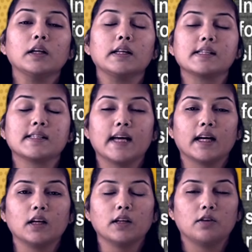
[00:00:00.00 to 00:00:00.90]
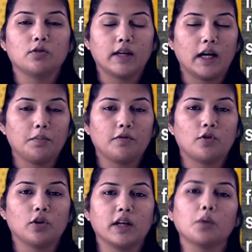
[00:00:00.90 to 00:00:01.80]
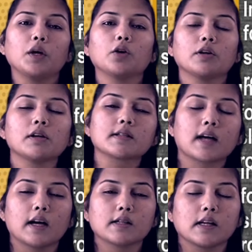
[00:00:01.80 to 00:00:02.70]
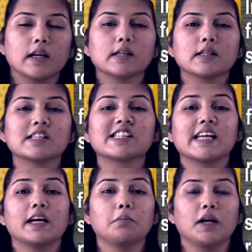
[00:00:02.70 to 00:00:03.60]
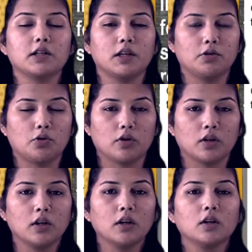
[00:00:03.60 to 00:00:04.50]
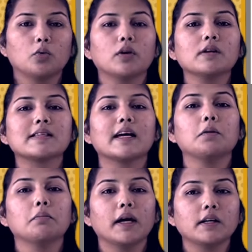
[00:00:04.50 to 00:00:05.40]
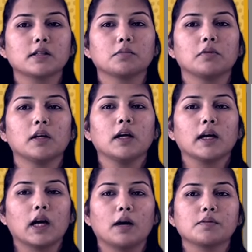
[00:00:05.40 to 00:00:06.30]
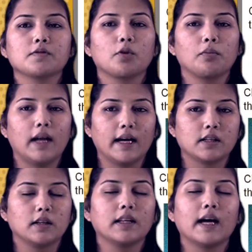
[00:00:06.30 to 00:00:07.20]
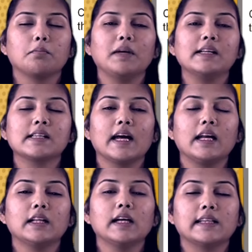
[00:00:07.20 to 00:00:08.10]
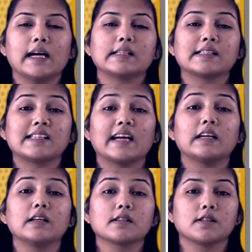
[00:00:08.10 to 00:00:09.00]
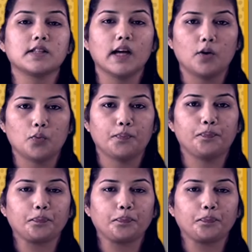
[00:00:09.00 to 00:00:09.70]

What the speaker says: The second type of rock that we're going to discuss is the sedimentary rock. The word sedimentum comes from Latin, that means anything that settles down.